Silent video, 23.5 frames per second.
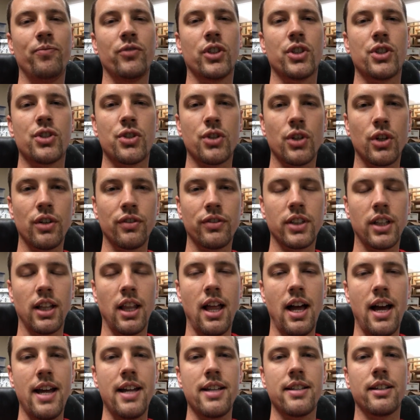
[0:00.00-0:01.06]
serve
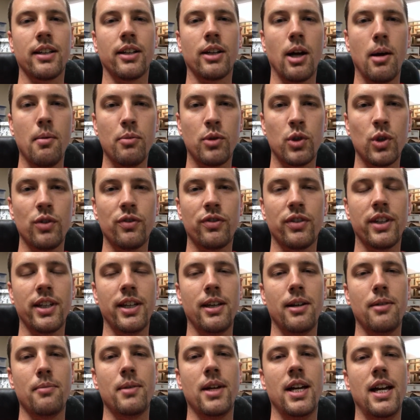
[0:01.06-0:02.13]
clients and come through for
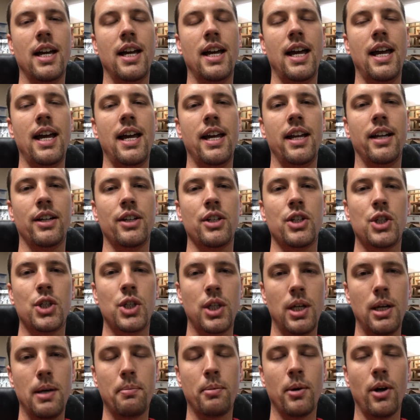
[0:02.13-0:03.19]
them and
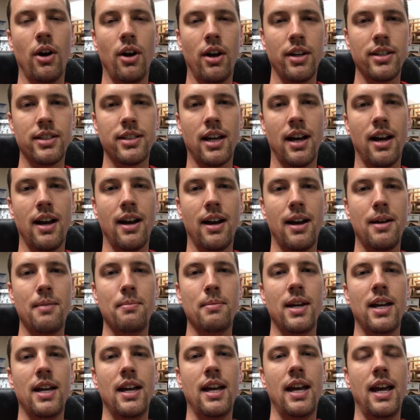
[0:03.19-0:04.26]
ship on time
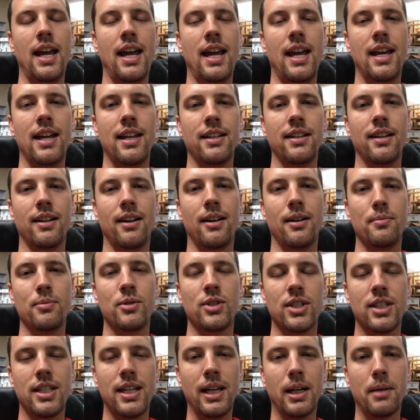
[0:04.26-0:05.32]
and
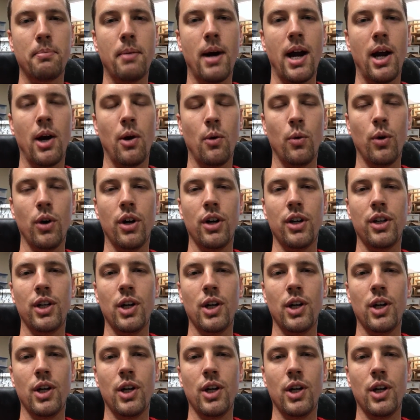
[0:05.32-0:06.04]
stick by our word.